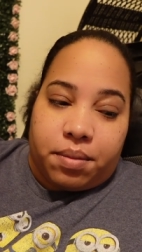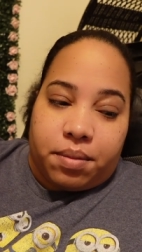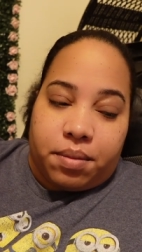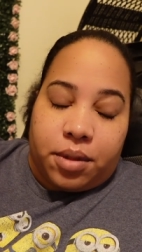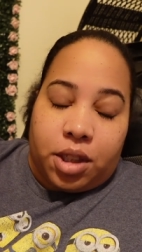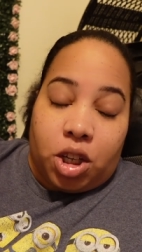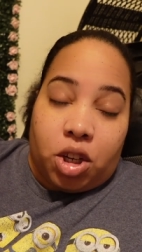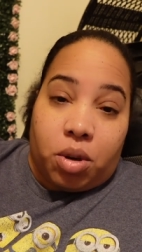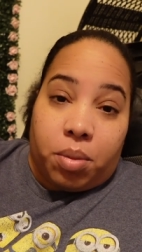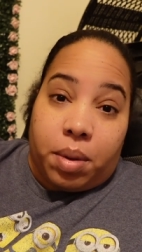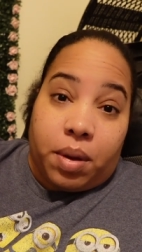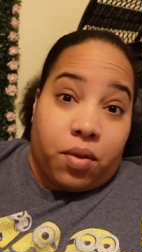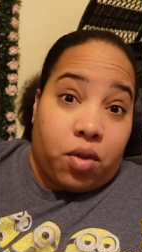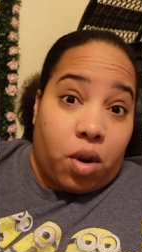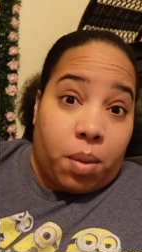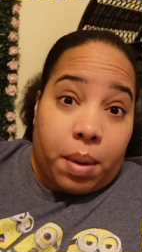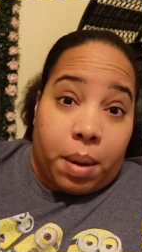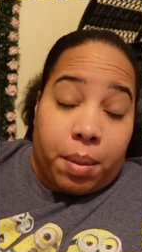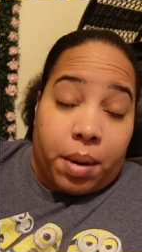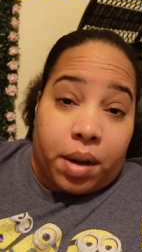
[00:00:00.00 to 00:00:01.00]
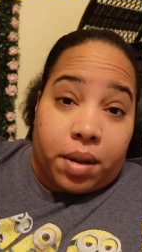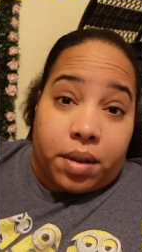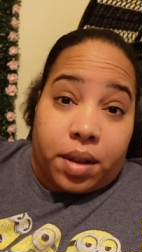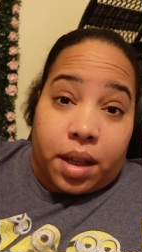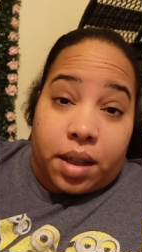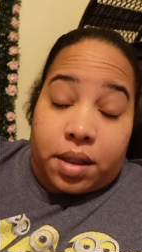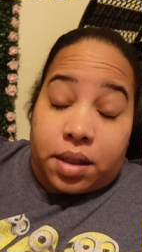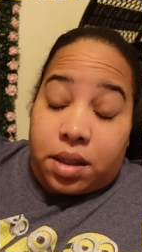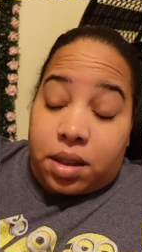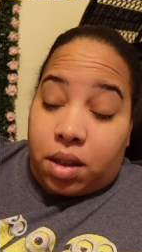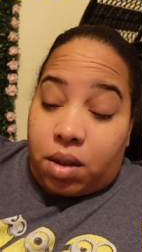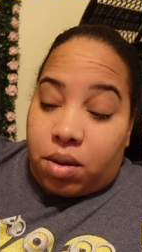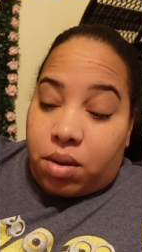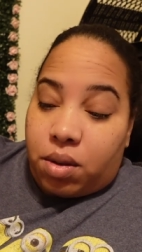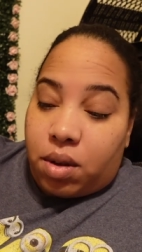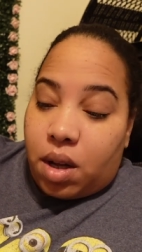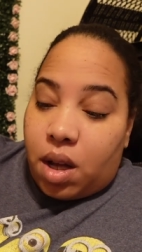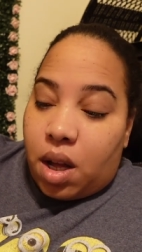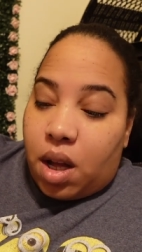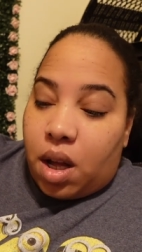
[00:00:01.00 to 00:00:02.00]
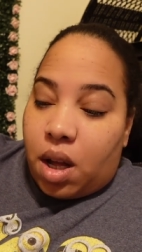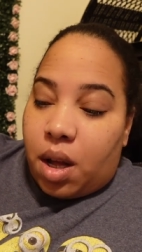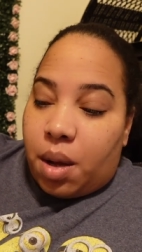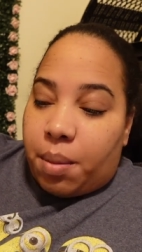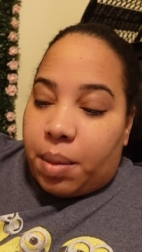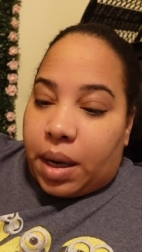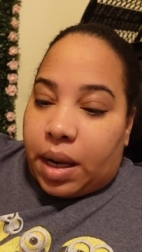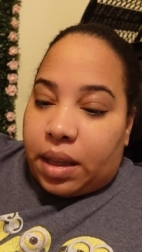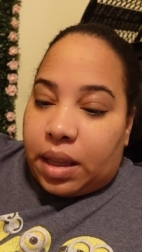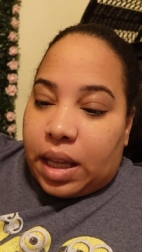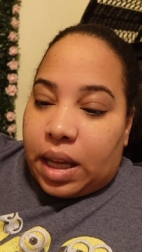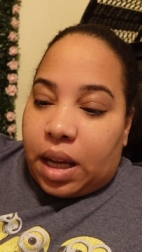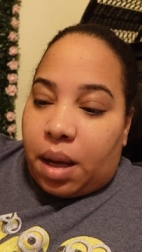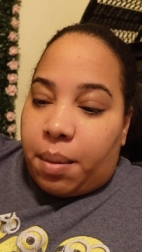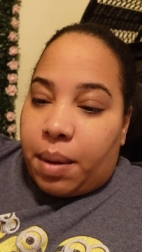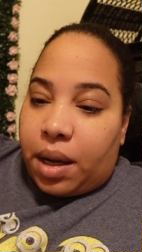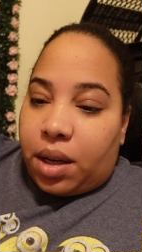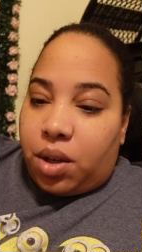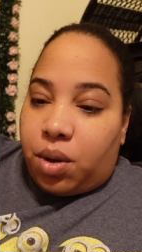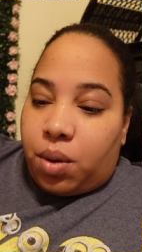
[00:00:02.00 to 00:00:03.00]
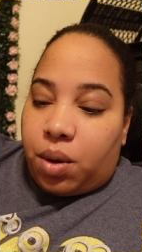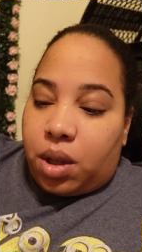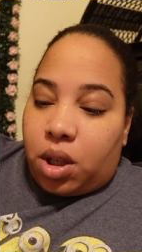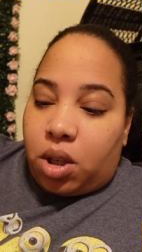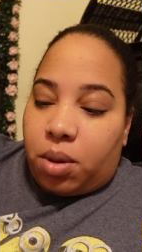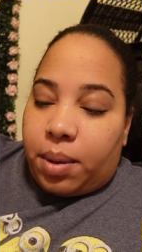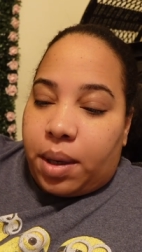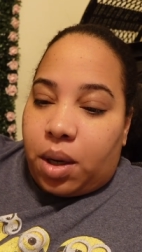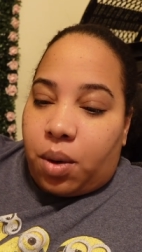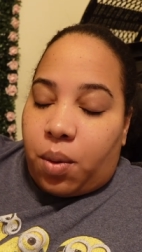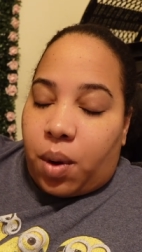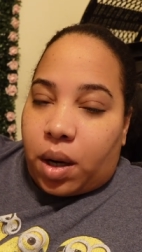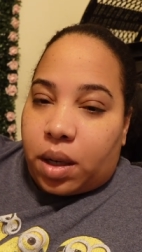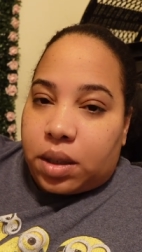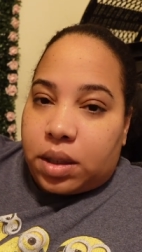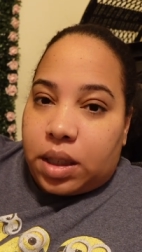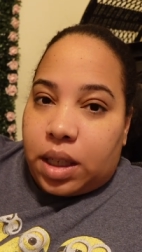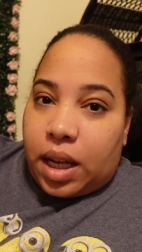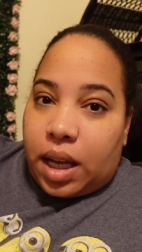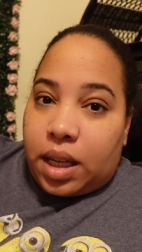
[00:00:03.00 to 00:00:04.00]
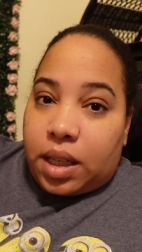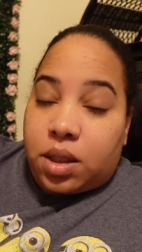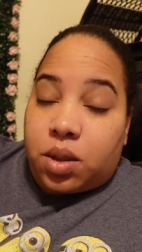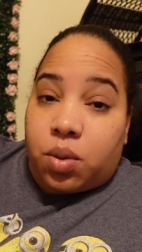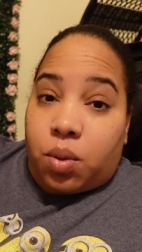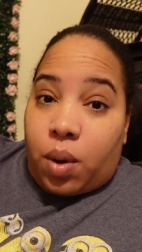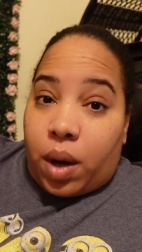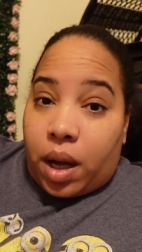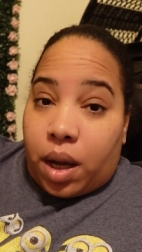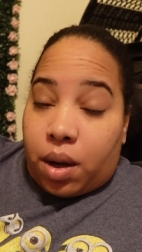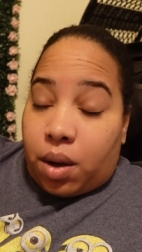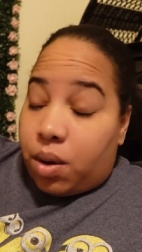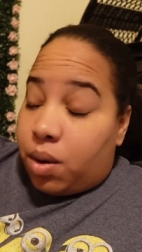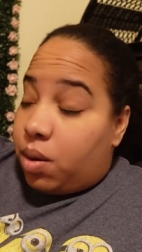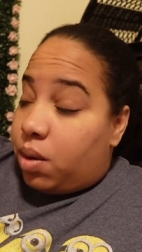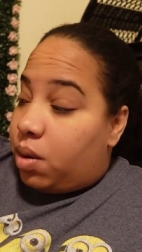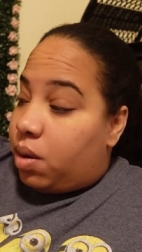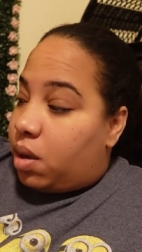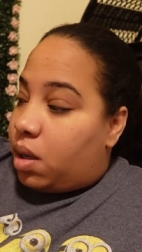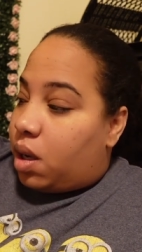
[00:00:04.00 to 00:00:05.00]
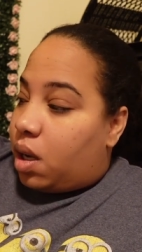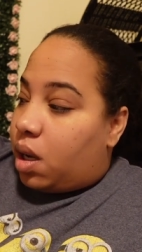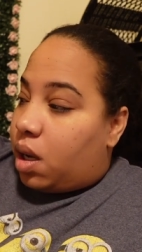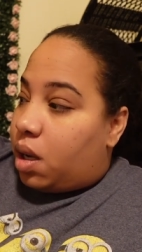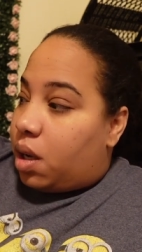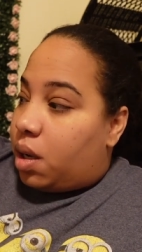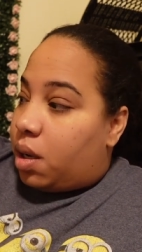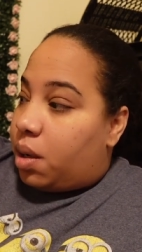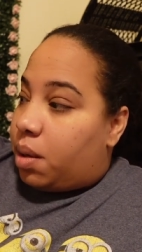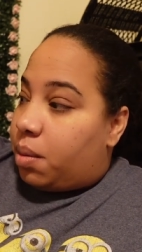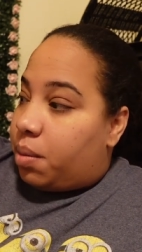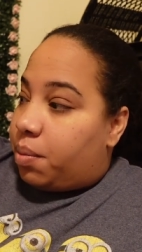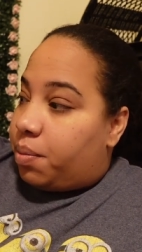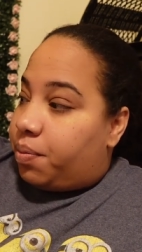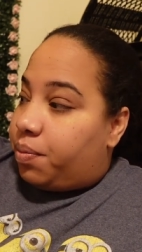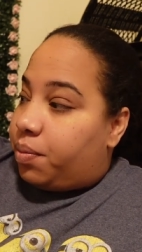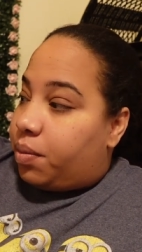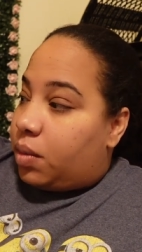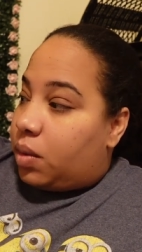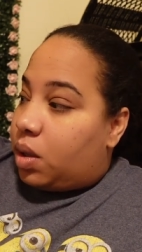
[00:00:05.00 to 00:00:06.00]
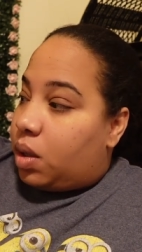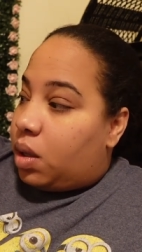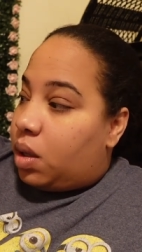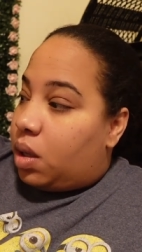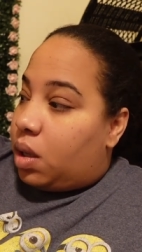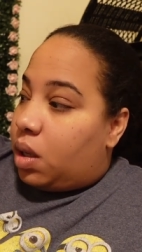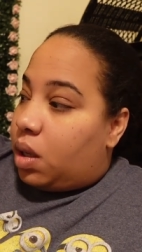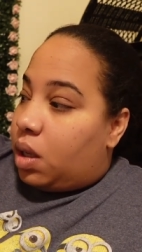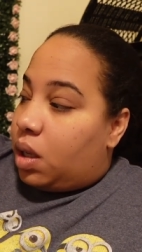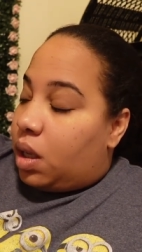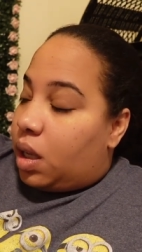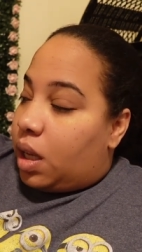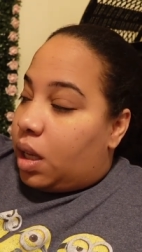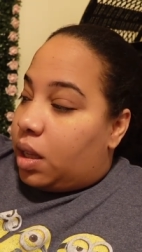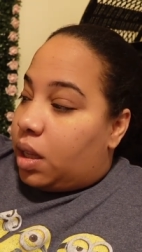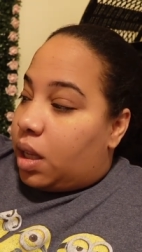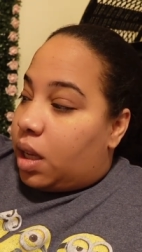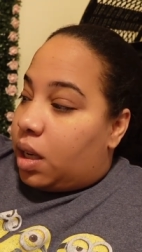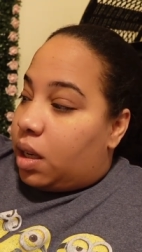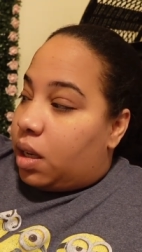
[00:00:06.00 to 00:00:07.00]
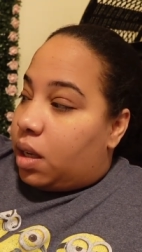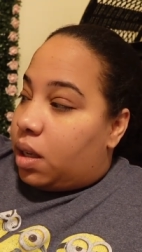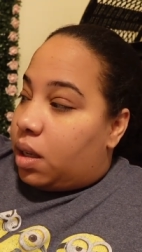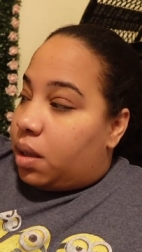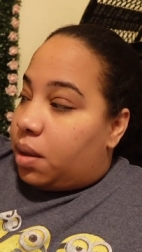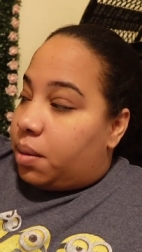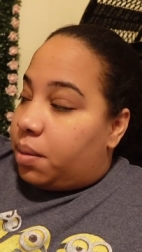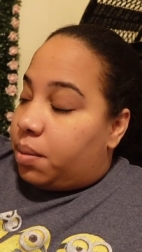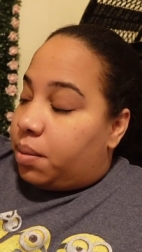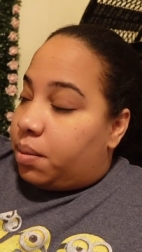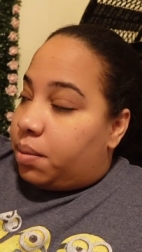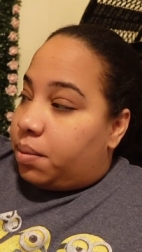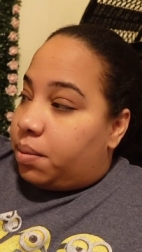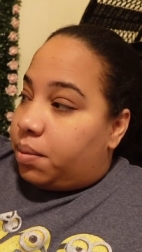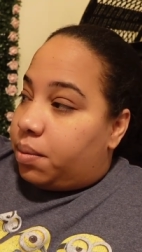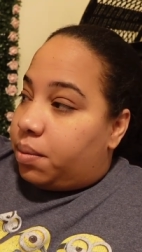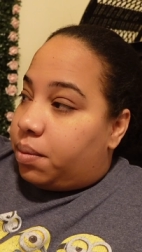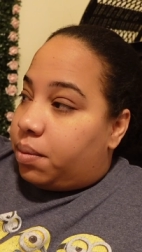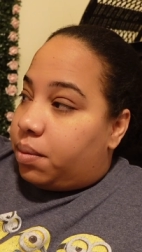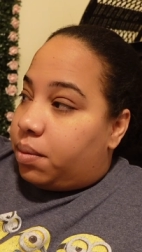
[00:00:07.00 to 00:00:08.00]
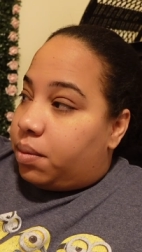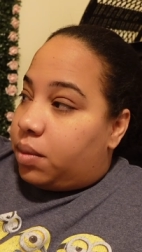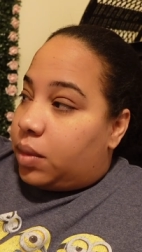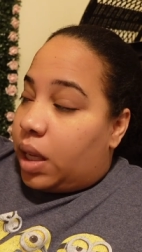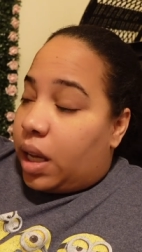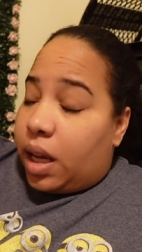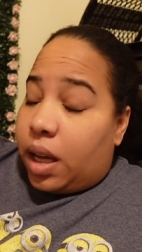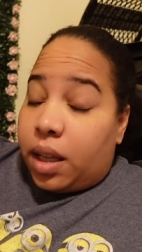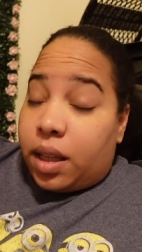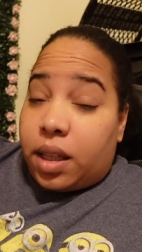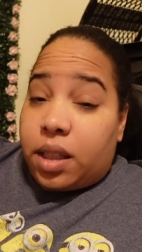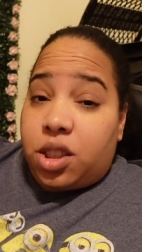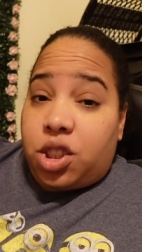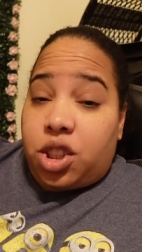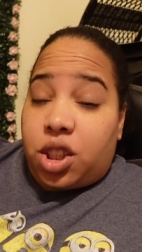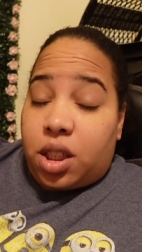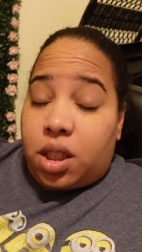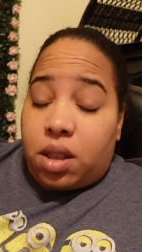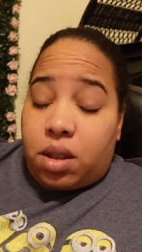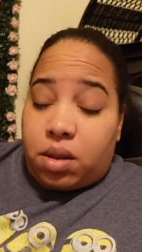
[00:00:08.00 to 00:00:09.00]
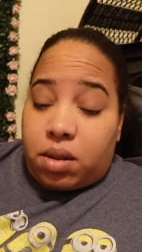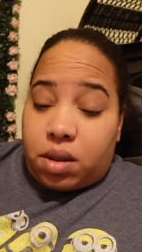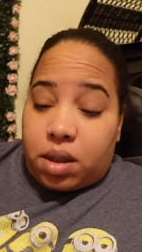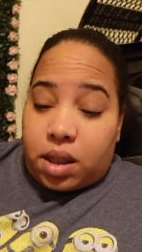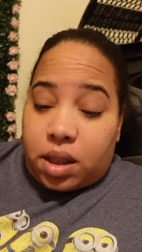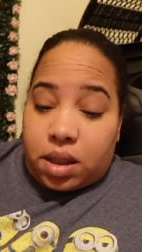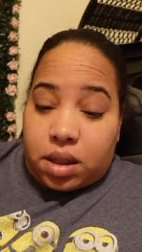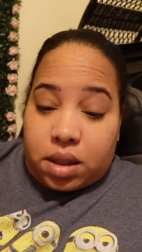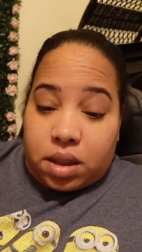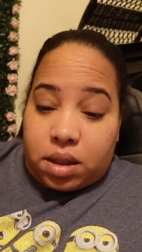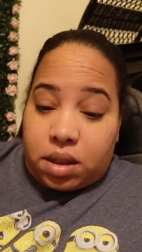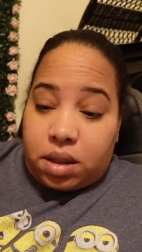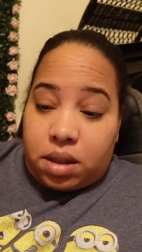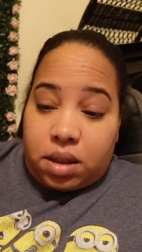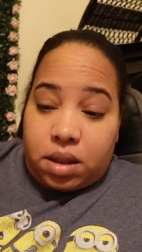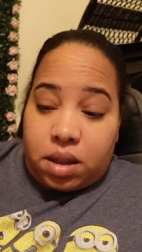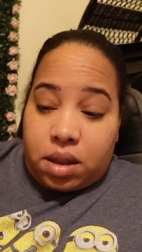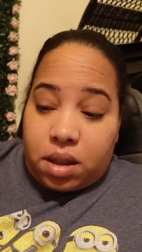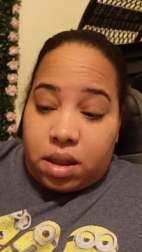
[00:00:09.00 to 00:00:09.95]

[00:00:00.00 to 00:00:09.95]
you know, before my birthday. So, but I think I might do a little bit of work today as well, um, and then, um, yeah, then chill, cause